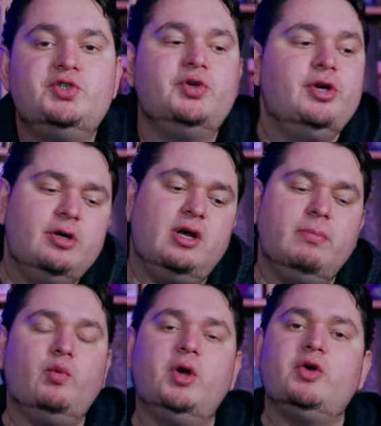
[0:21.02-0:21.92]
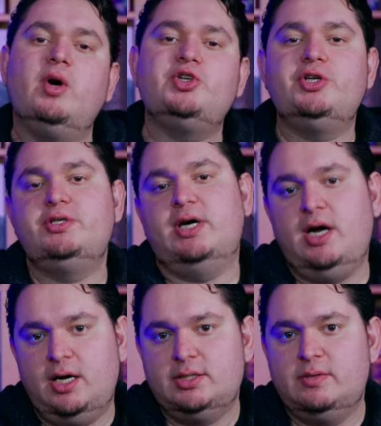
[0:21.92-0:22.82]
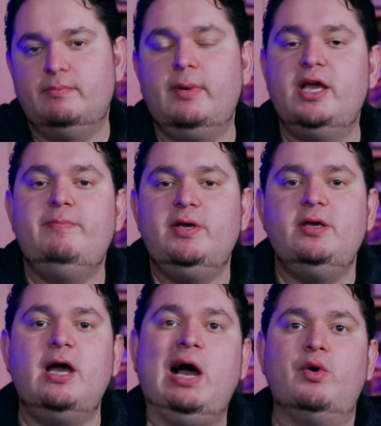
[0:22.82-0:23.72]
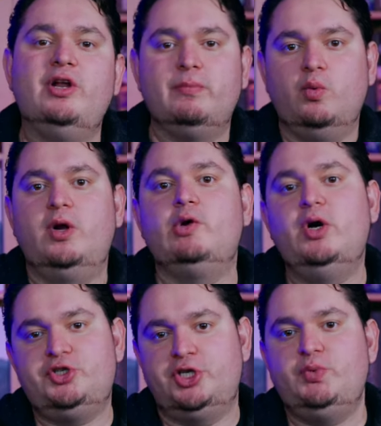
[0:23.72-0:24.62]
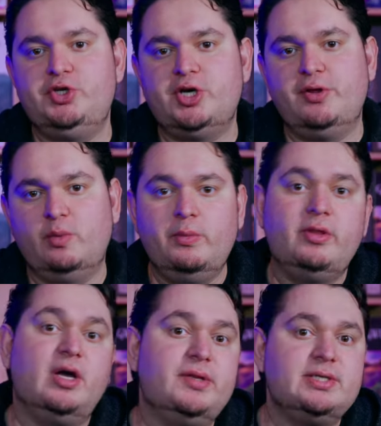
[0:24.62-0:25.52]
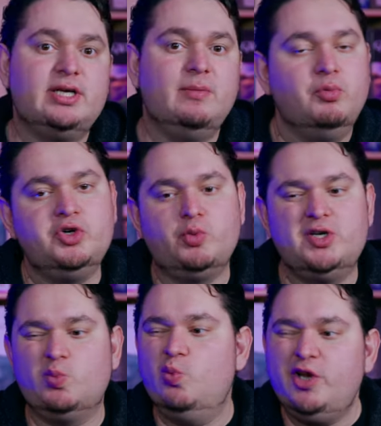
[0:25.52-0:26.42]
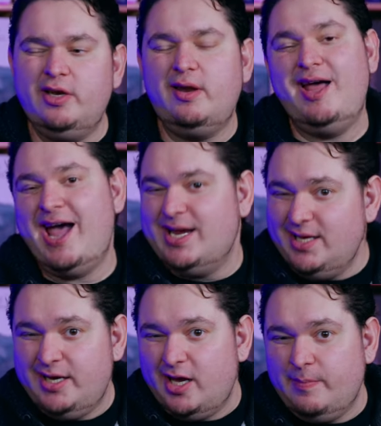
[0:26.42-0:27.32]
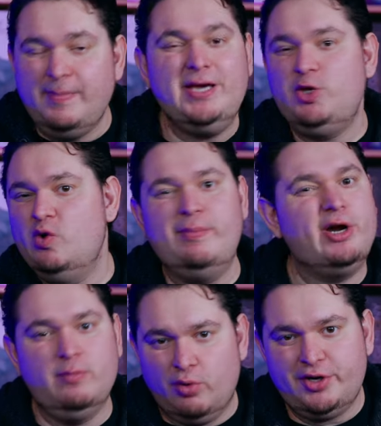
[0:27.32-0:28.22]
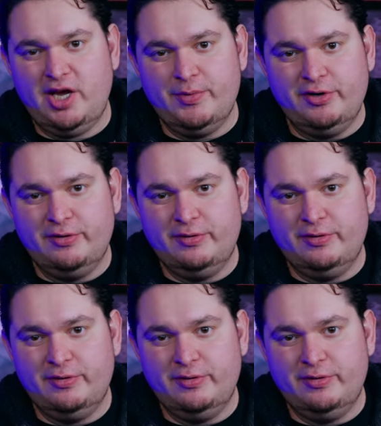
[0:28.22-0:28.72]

So your number one question to us might be our number one question to each other when we thought this up, which was wouldn't any game make you a better board gamer?